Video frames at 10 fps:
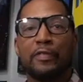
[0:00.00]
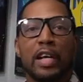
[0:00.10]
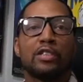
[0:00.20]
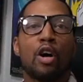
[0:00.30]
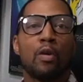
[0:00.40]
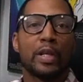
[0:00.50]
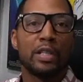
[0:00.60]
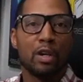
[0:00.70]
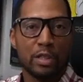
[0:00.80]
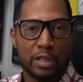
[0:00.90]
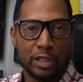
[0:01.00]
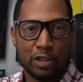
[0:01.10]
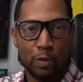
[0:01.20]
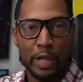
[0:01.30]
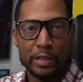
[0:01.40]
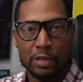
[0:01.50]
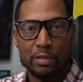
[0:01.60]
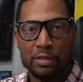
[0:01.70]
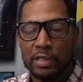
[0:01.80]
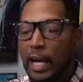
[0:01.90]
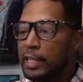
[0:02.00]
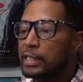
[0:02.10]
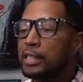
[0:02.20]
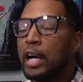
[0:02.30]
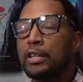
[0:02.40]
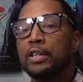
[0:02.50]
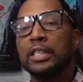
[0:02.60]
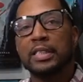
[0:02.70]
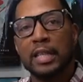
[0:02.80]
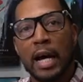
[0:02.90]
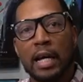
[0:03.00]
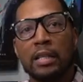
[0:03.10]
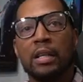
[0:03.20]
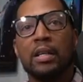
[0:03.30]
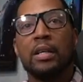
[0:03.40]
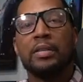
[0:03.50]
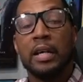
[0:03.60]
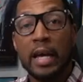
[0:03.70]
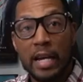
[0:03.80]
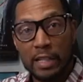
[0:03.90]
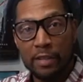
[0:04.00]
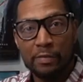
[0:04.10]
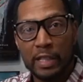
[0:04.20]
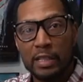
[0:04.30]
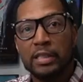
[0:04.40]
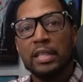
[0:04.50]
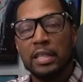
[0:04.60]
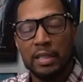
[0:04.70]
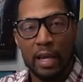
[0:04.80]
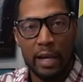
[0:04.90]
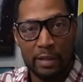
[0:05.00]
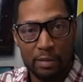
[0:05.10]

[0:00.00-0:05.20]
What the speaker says: already know the situation. Zack Snyder is not the head of DC yet.